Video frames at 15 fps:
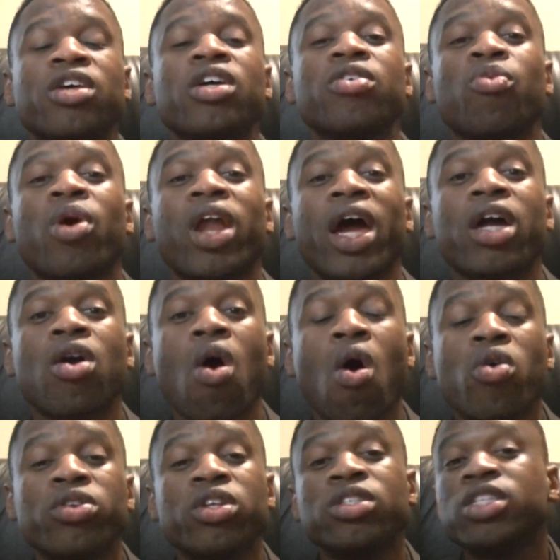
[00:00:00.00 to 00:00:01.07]
what I
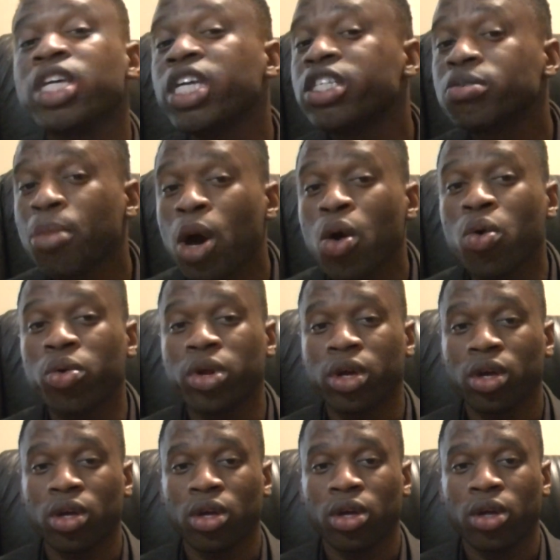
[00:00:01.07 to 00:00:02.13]
call disease mode.
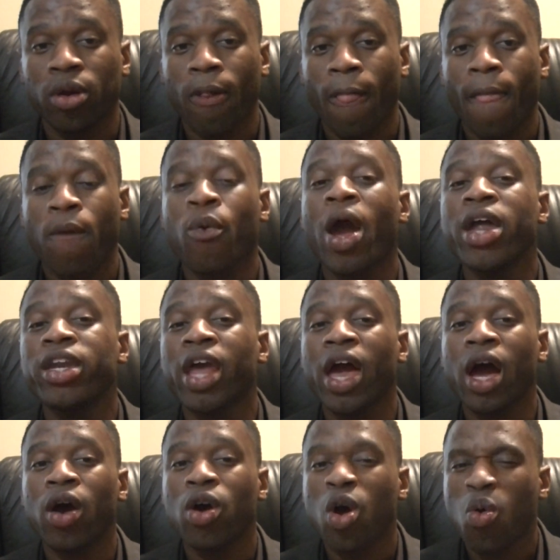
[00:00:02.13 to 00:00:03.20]
Right
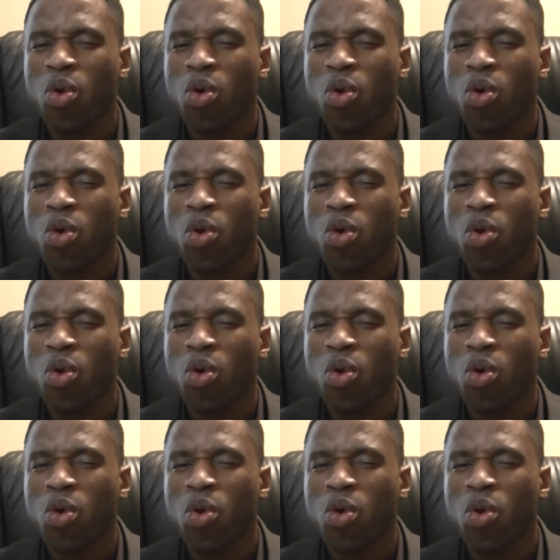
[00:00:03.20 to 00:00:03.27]
now,